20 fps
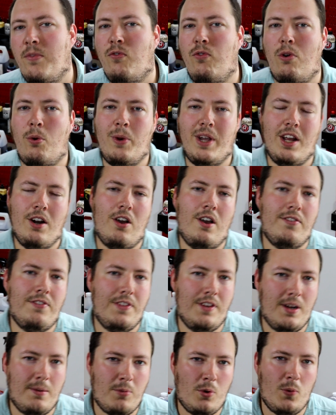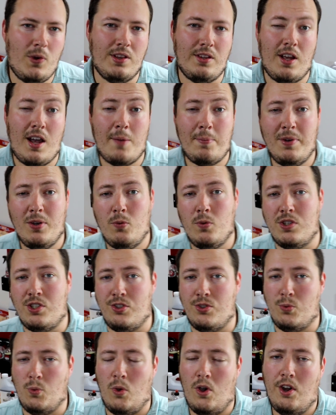before we get off the number 1 topic, which
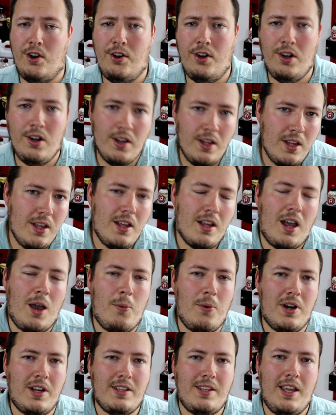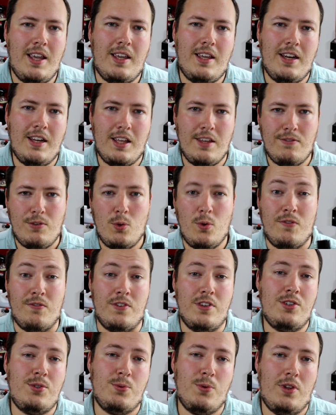is water, I want to take and give you a
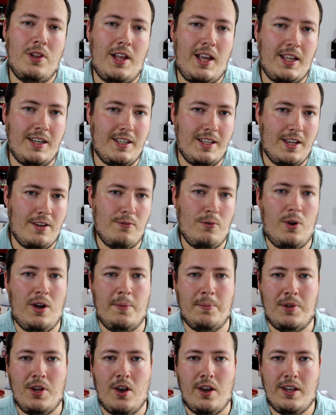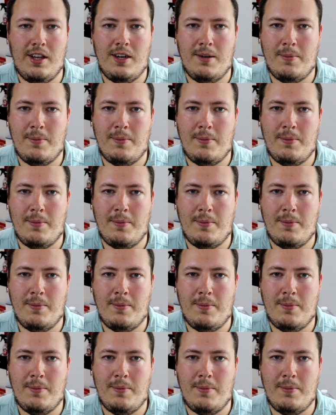visual idea of what I'm talking